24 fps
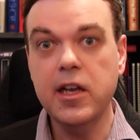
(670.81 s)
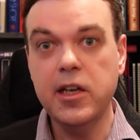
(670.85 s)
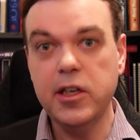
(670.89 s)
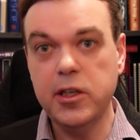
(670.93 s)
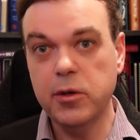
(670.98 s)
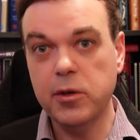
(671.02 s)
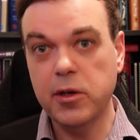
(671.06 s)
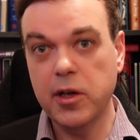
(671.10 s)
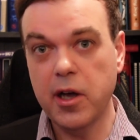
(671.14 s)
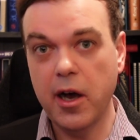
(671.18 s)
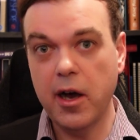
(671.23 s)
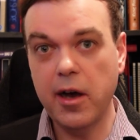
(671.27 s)

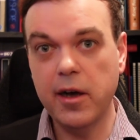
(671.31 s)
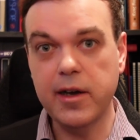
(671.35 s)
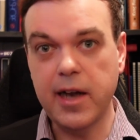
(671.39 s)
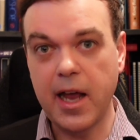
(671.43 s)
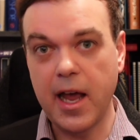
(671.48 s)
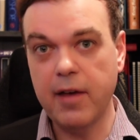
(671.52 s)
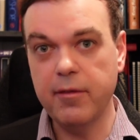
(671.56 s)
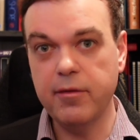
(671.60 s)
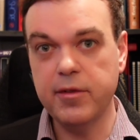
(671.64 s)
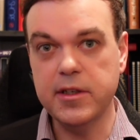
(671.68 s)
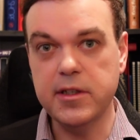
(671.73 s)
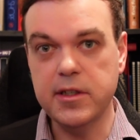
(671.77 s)
You can't
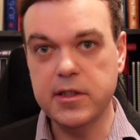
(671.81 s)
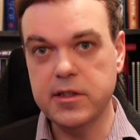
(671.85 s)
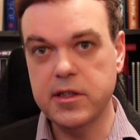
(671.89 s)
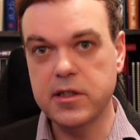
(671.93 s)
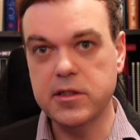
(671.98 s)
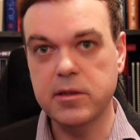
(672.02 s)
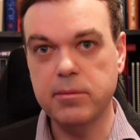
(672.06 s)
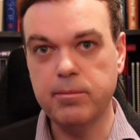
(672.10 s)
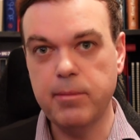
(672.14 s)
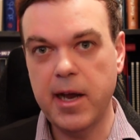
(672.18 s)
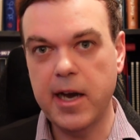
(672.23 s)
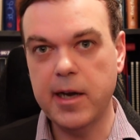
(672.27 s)
have a
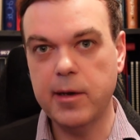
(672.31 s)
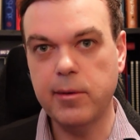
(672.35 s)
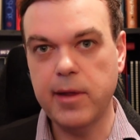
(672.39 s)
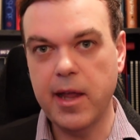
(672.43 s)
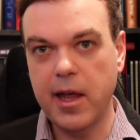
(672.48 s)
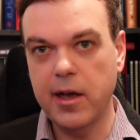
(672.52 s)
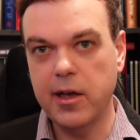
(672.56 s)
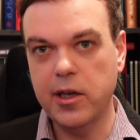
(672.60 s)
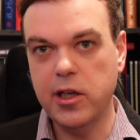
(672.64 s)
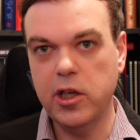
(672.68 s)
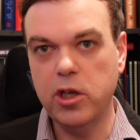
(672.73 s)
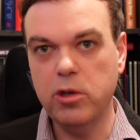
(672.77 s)
decision made
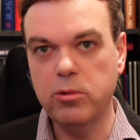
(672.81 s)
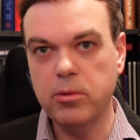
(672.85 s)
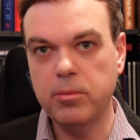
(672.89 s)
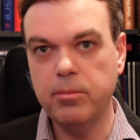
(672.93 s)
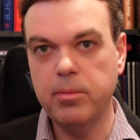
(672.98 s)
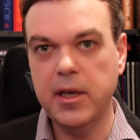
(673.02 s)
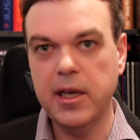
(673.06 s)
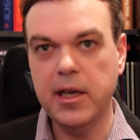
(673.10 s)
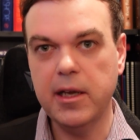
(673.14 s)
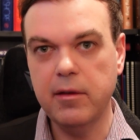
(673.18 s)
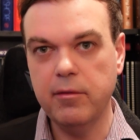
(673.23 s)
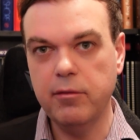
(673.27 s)
without a human
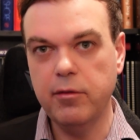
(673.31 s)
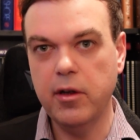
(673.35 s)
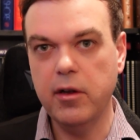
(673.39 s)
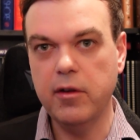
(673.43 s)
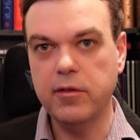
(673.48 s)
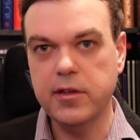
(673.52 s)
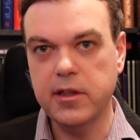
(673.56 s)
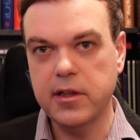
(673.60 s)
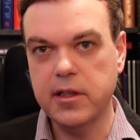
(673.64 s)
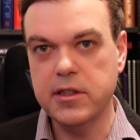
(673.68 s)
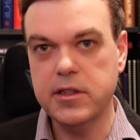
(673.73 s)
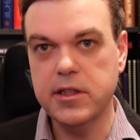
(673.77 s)
being
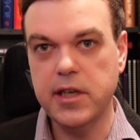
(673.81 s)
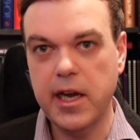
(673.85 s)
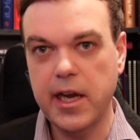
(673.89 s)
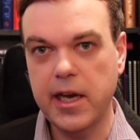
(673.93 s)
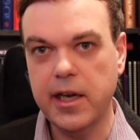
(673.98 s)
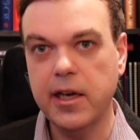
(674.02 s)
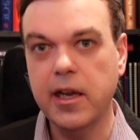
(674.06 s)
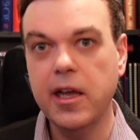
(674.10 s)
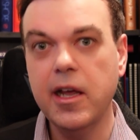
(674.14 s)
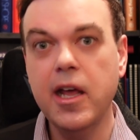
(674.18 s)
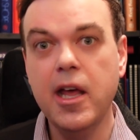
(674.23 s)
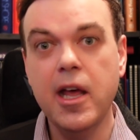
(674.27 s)
involved in the
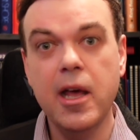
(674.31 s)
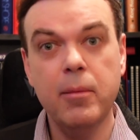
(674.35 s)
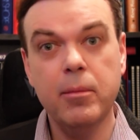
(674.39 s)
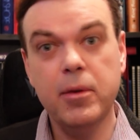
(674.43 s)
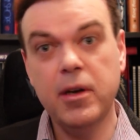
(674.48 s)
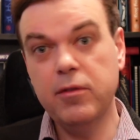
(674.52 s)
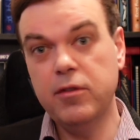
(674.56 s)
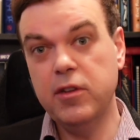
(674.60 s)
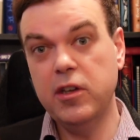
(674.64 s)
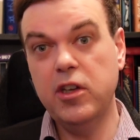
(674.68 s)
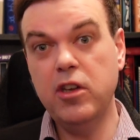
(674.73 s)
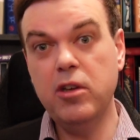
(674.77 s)
chain. But
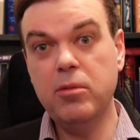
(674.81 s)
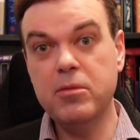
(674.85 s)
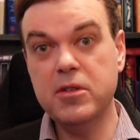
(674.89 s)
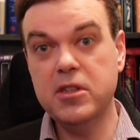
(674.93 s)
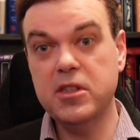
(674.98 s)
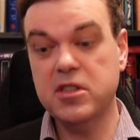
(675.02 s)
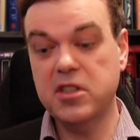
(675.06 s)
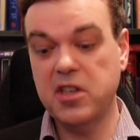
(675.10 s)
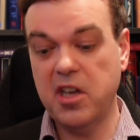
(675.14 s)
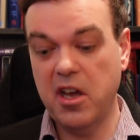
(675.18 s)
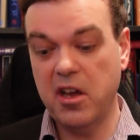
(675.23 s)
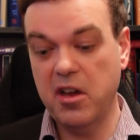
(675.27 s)
if the human
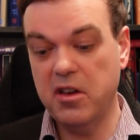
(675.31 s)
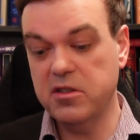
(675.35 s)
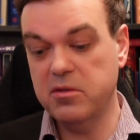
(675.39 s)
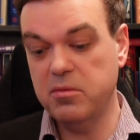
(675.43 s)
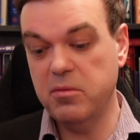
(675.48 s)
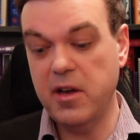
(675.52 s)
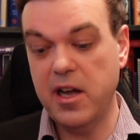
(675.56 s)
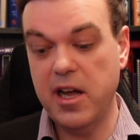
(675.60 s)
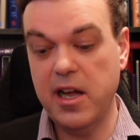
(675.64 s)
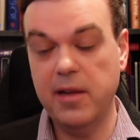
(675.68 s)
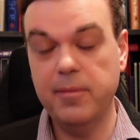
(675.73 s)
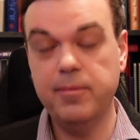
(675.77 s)
just goes,
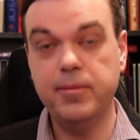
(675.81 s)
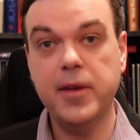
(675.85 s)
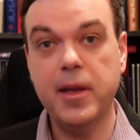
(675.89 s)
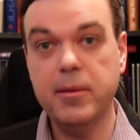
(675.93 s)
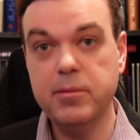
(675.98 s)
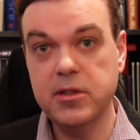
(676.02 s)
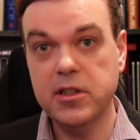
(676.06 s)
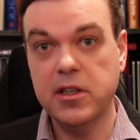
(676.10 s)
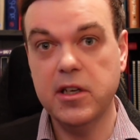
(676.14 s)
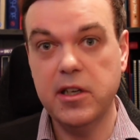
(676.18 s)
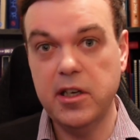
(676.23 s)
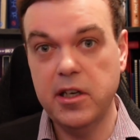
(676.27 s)
well, I'm
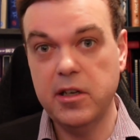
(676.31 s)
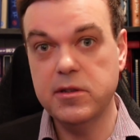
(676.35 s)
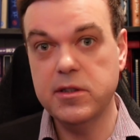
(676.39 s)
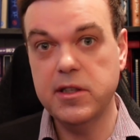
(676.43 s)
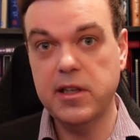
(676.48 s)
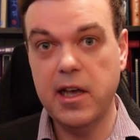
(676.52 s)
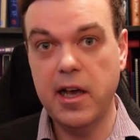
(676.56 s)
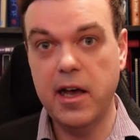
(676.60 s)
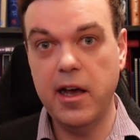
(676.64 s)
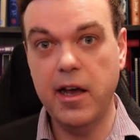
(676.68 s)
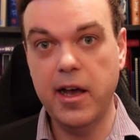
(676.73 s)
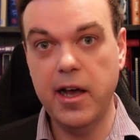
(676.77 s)
just going to use
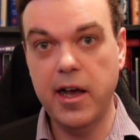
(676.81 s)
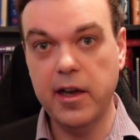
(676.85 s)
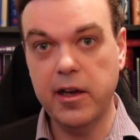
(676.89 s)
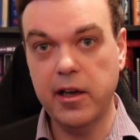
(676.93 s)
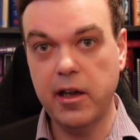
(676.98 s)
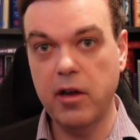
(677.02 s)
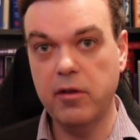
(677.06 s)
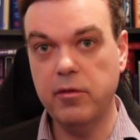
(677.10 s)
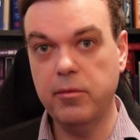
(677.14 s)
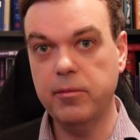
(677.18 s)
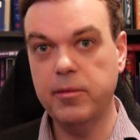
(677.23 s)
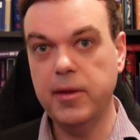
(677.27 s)
the AI and
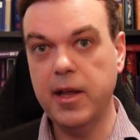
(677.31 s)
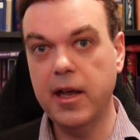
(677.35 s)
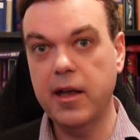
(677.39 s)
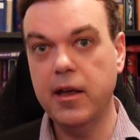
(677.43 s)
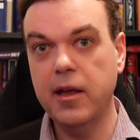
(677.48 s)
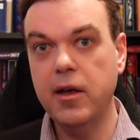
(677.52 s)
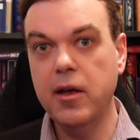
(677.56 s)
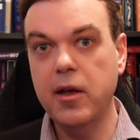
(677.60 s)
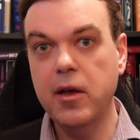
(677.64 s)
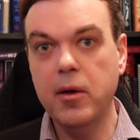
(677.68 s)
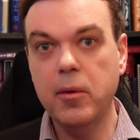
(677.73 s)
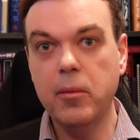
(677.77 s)
go from that,
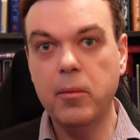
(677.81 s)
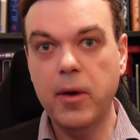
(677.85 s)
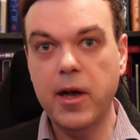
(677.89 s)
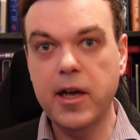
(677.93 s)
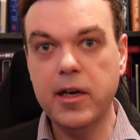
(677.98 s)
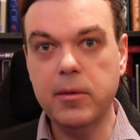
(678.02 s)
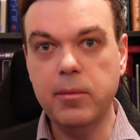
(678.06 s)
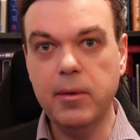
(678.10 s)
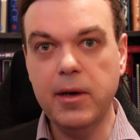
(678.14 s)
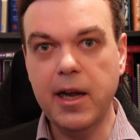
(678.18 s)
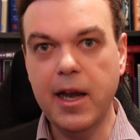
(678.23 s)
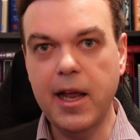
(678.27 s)
where
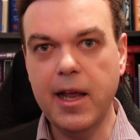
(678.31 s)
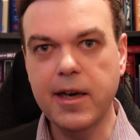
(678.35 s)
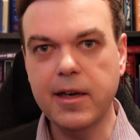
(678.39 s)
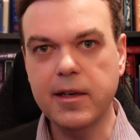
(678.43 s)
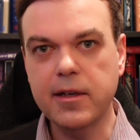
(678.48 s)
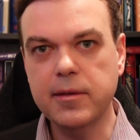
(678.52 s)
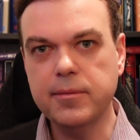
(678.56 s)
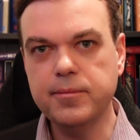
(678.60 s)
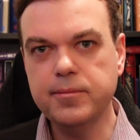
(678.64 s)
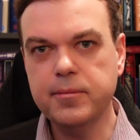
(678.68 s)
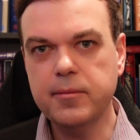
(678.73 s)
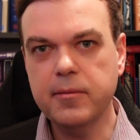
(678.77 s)
do we
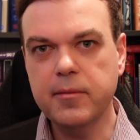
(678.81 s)
land?